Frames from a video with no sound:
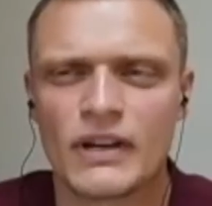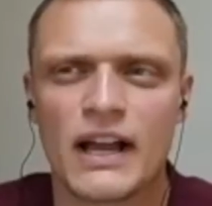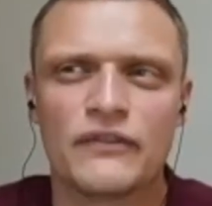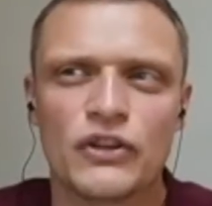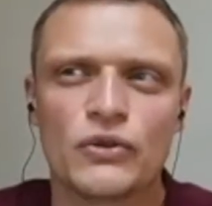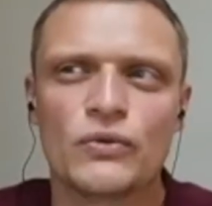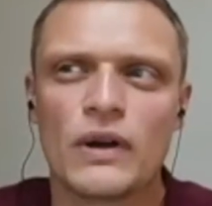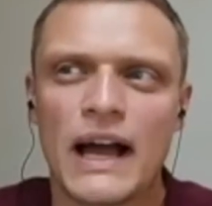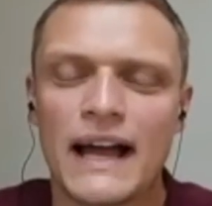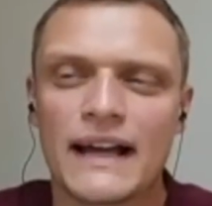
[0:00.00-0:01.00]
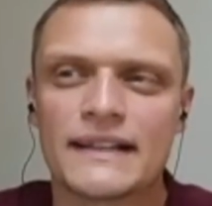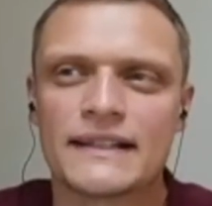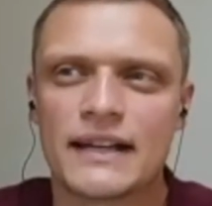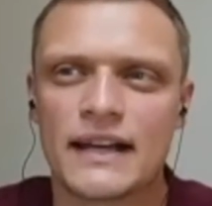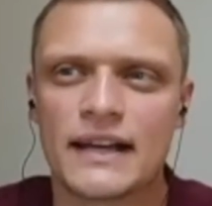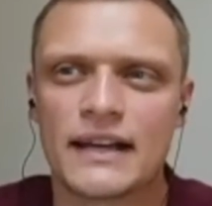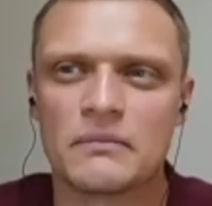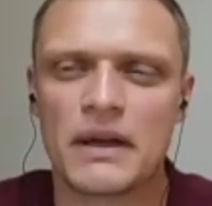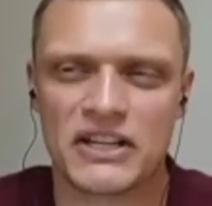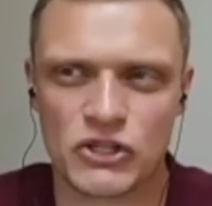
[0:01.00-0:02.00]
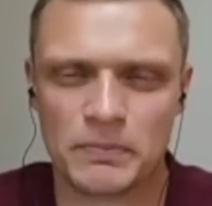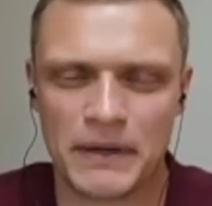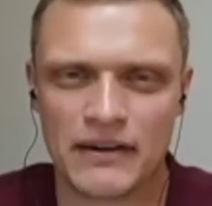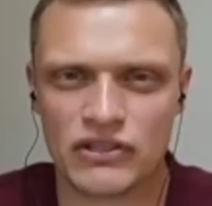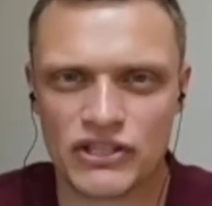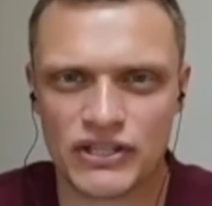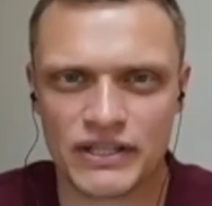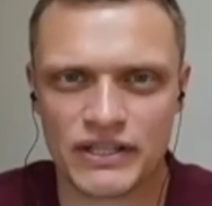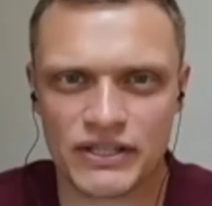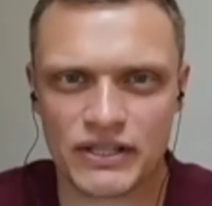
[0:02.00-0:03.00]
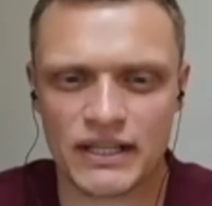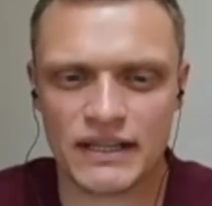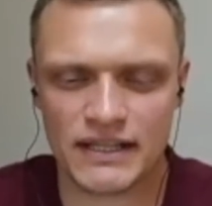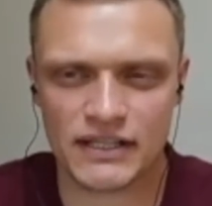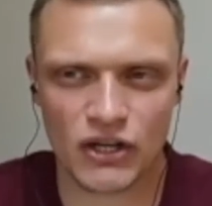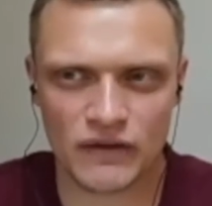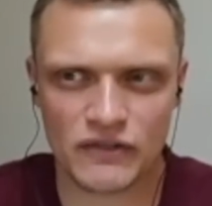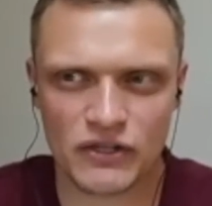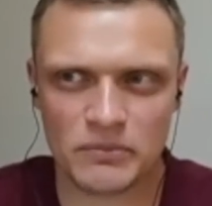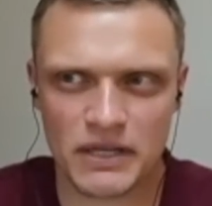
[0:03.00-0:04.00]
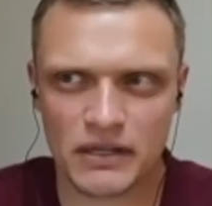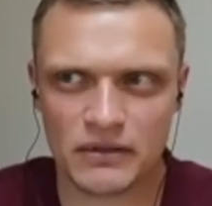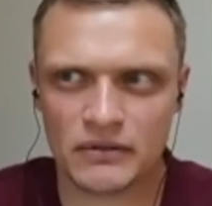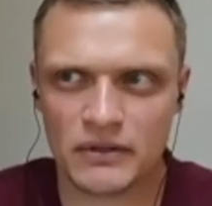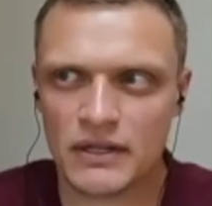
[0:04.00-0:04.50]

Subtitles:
Have you had experiences in this lifetime here